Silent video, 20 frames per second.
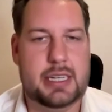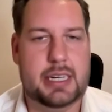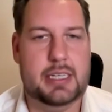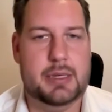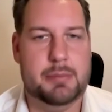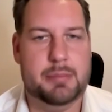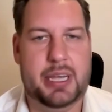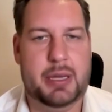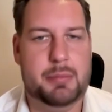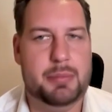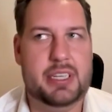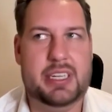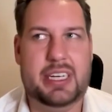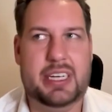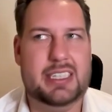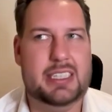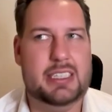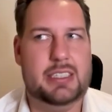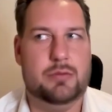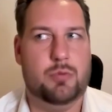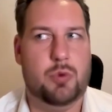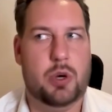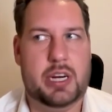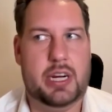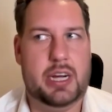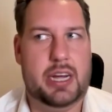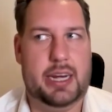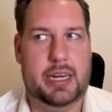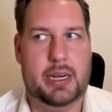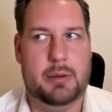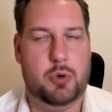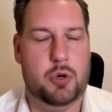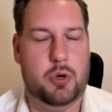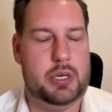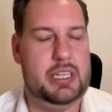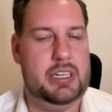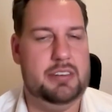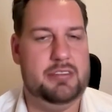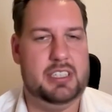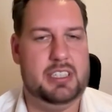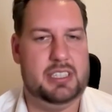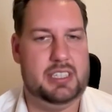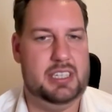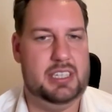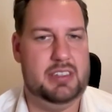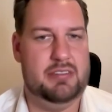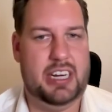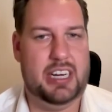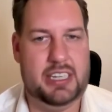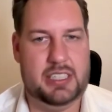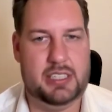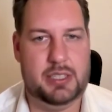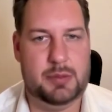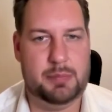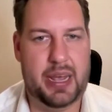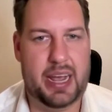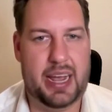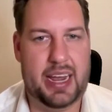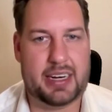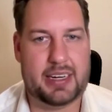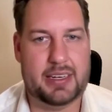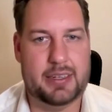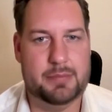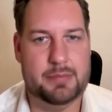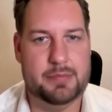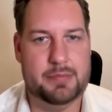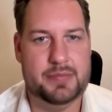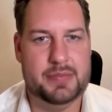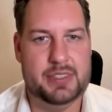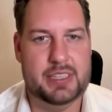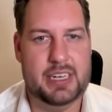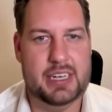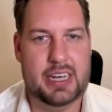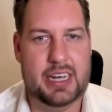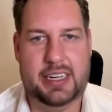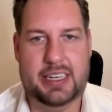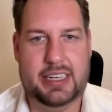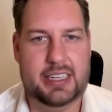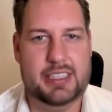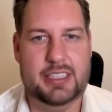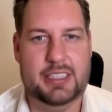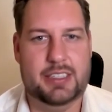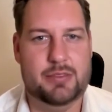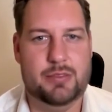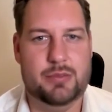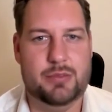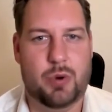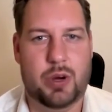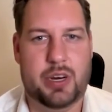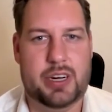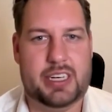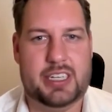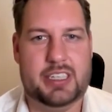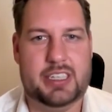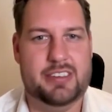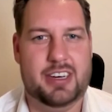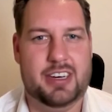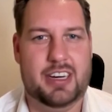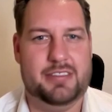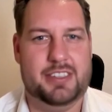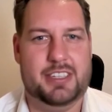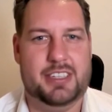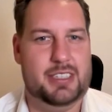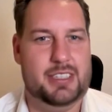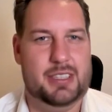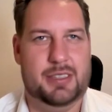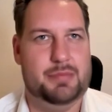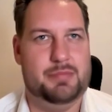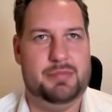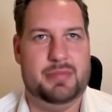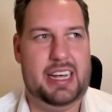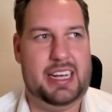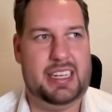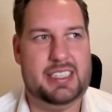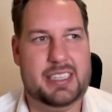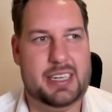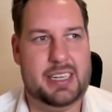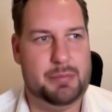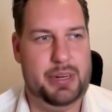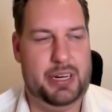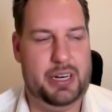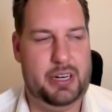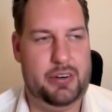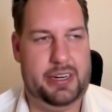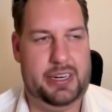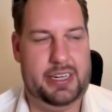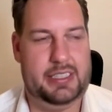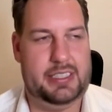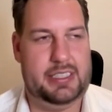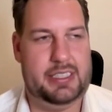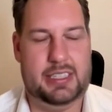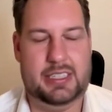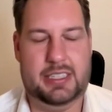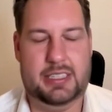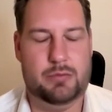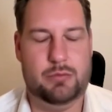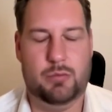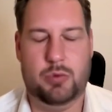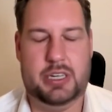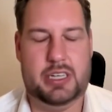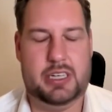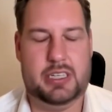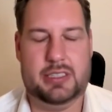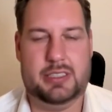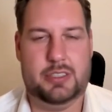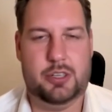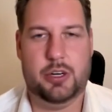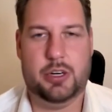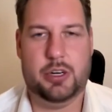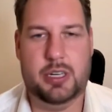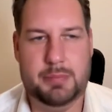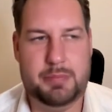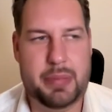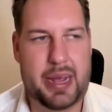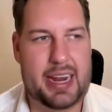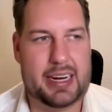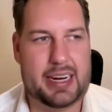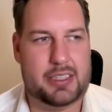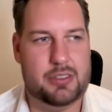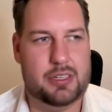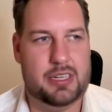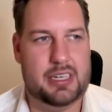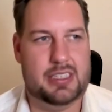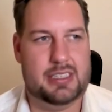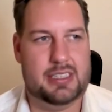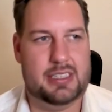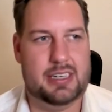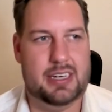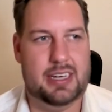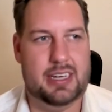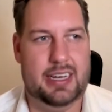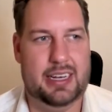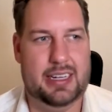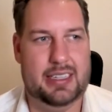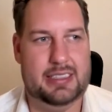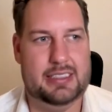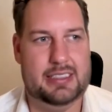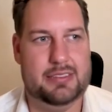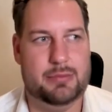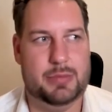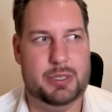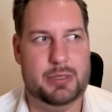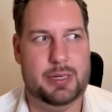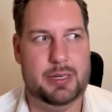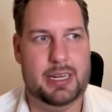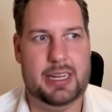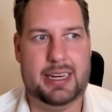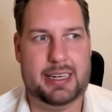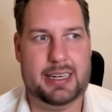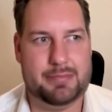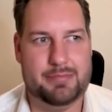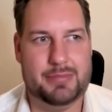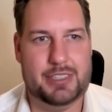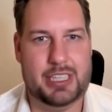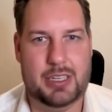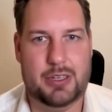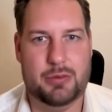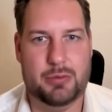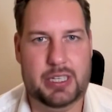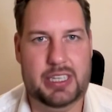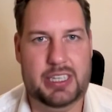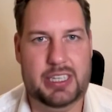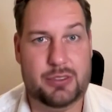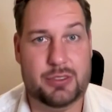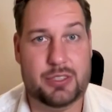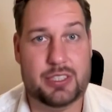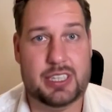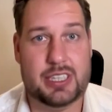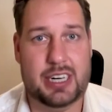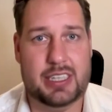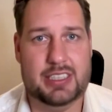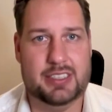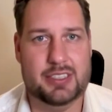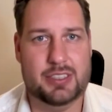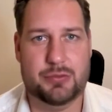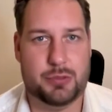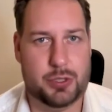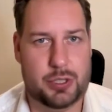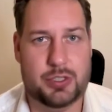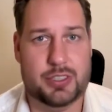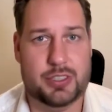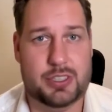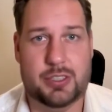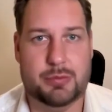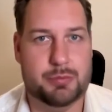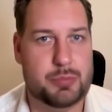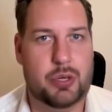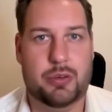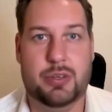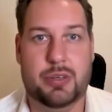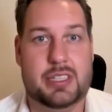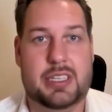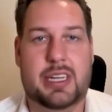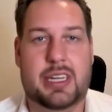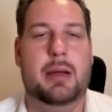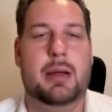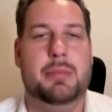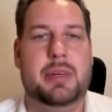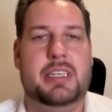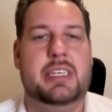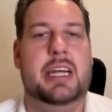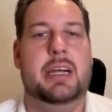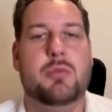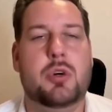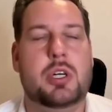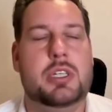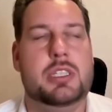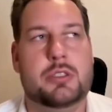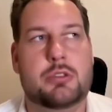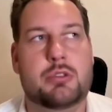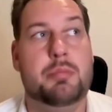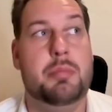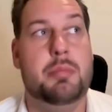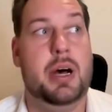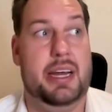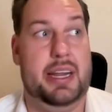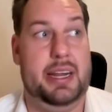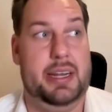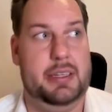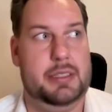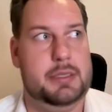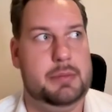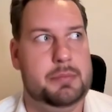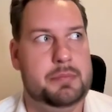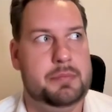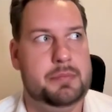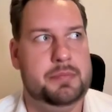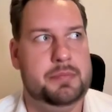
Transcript: then the people, they didn't want to anymore give us the devices back and they didn't want to give after the testing period. They didn't want to turn it back to us. And we were like, you know, we need to study this further. This is a prototype. And they wanted to buy it.